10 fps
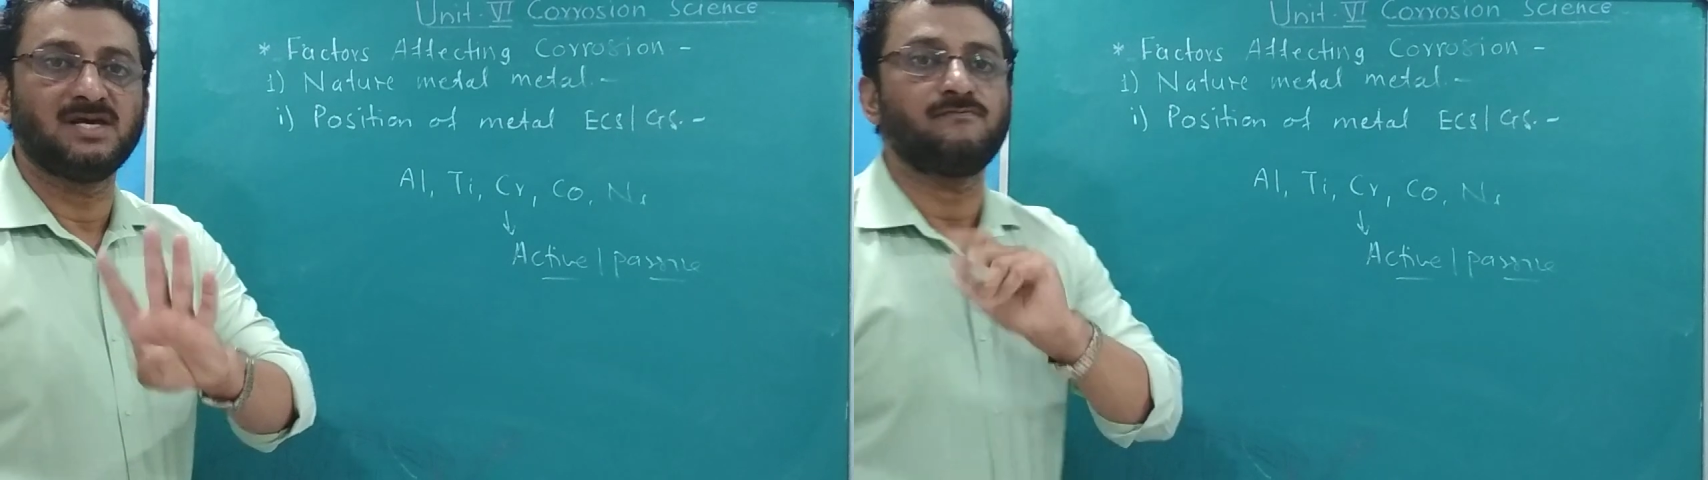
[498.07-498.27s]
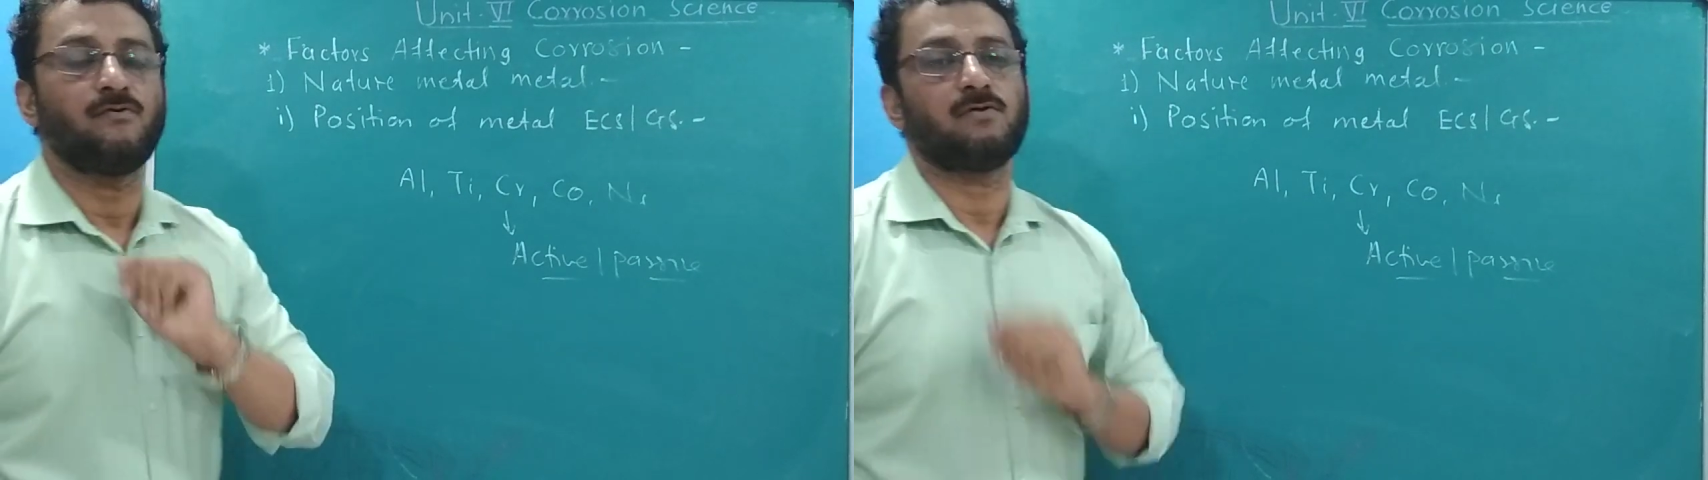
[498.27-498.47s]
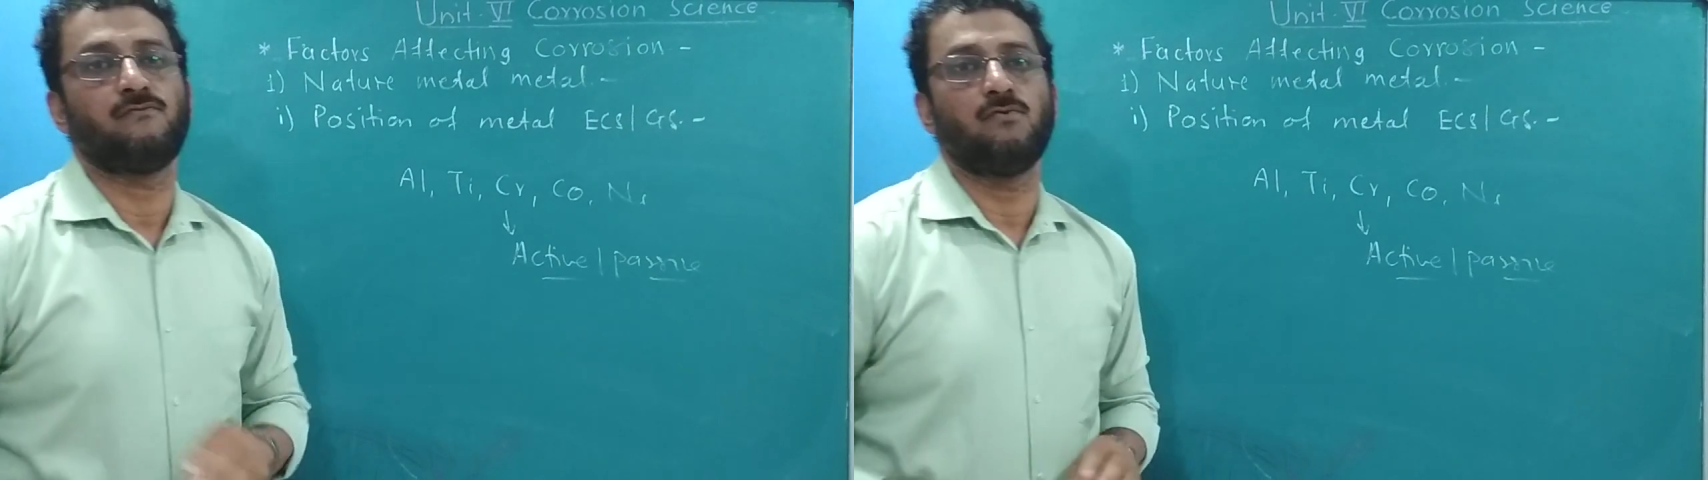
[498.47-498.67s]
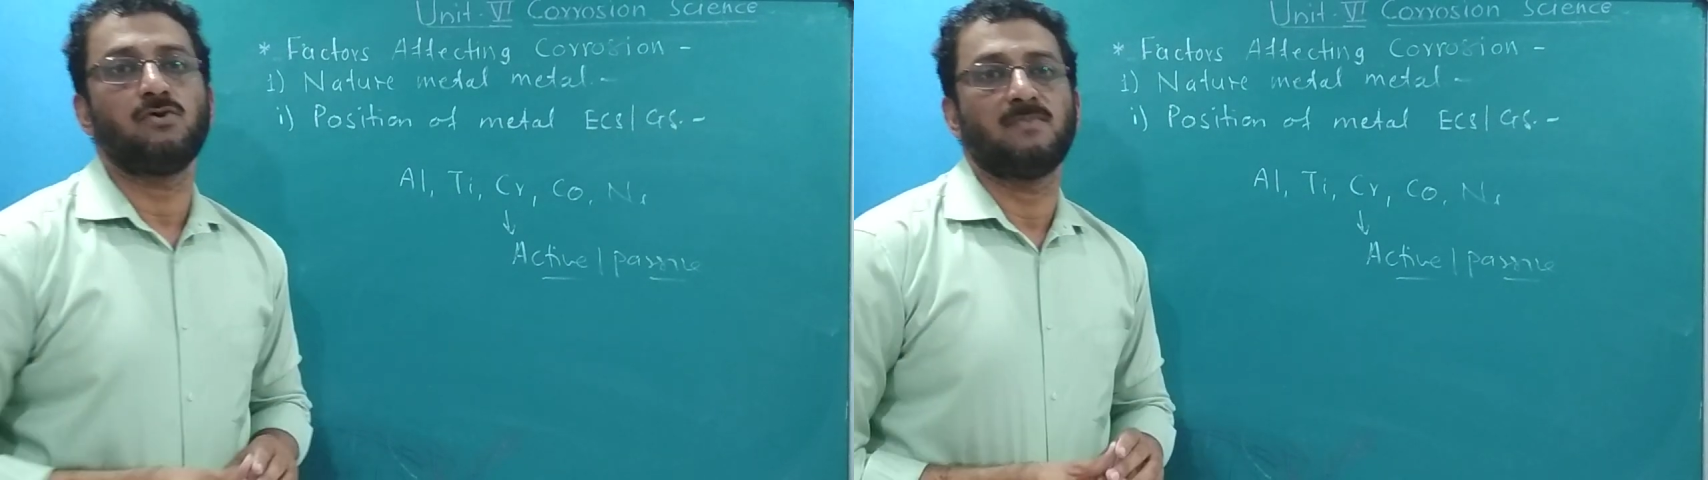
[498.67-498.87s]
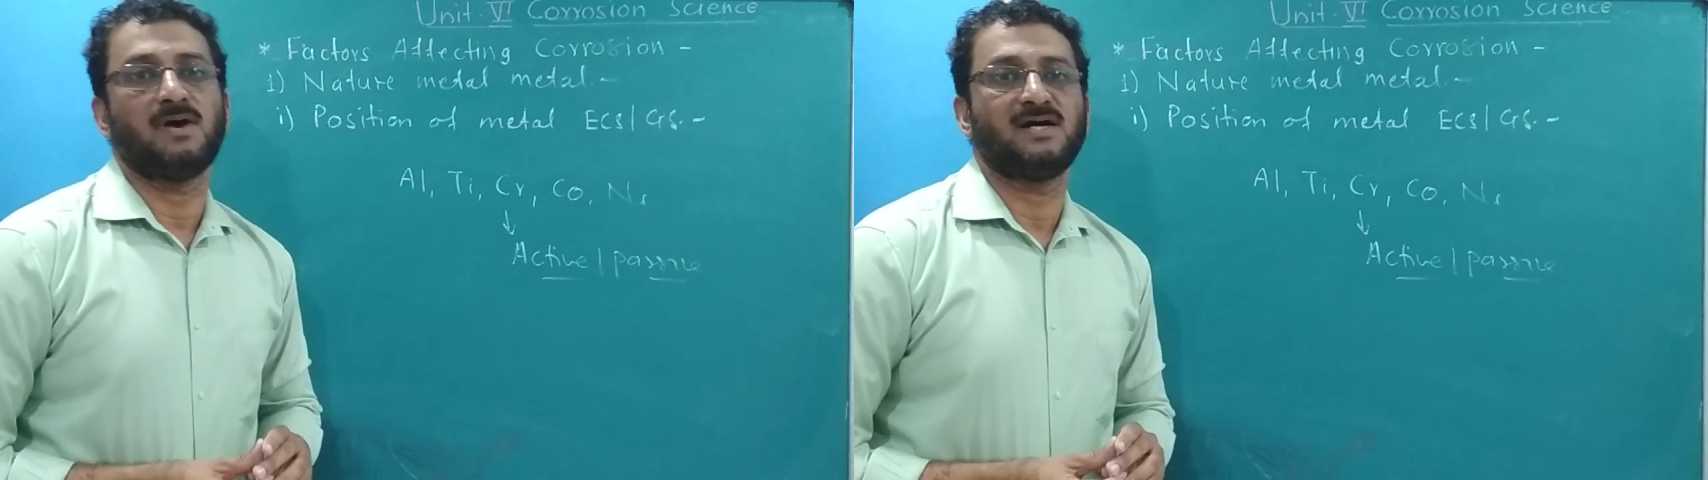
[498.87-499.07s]
there for
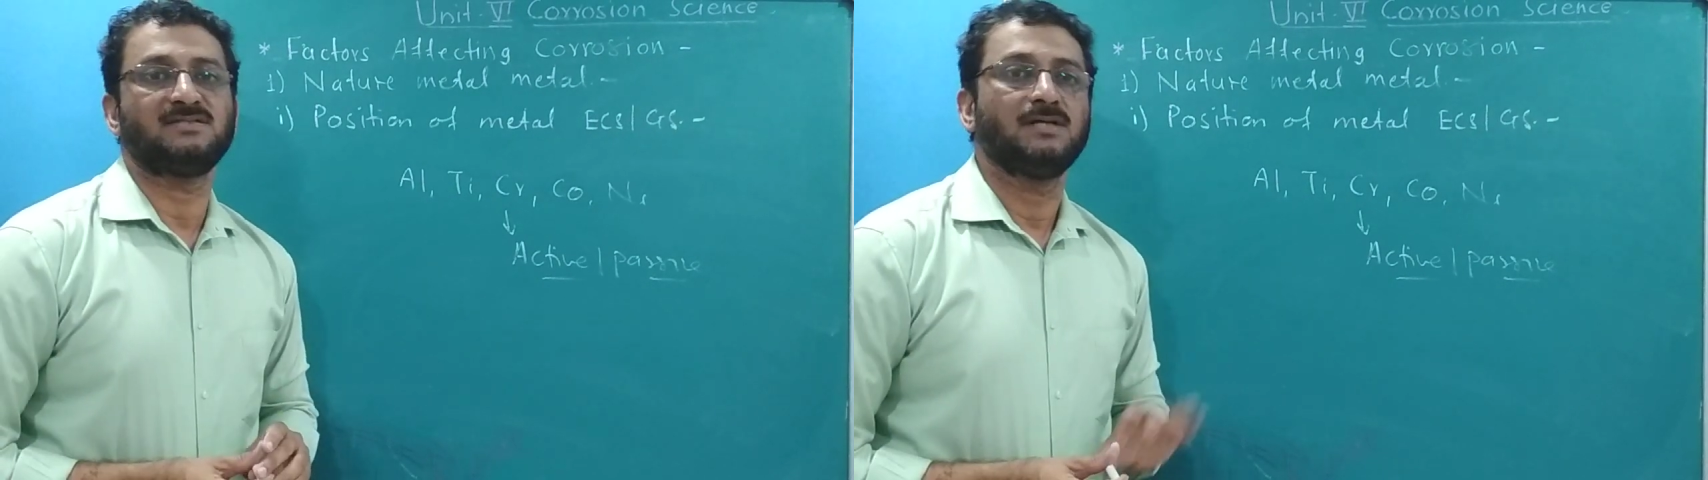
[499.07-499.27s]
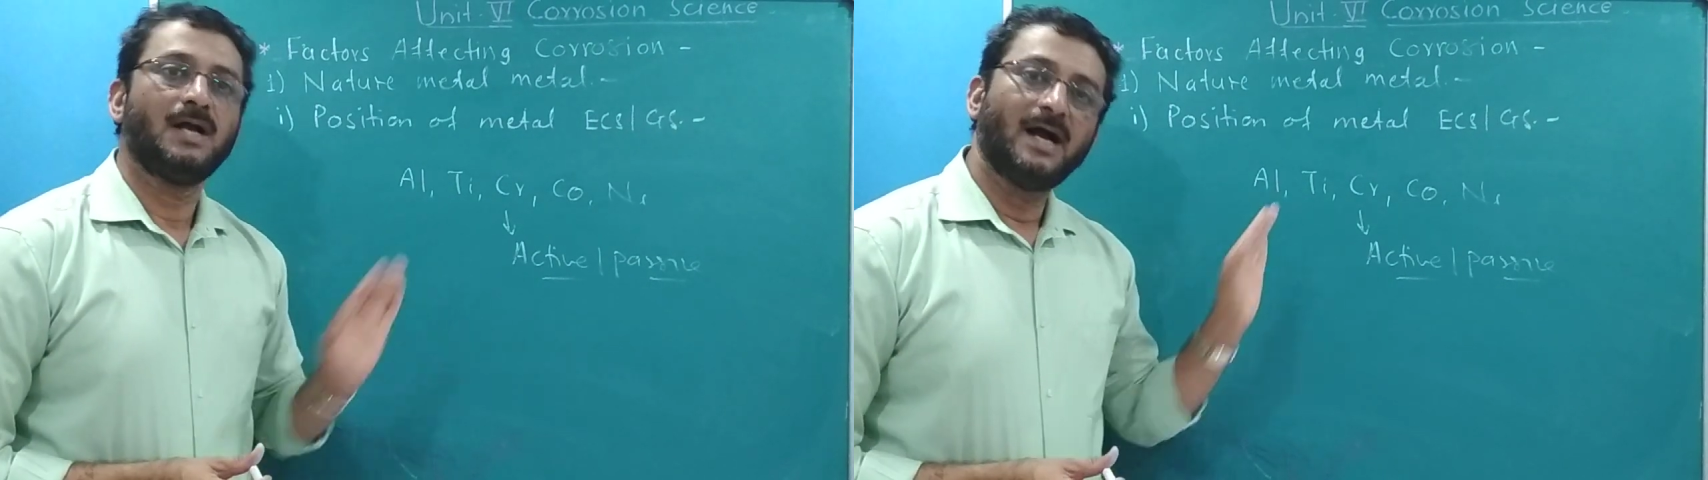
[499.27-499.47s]
4 marks,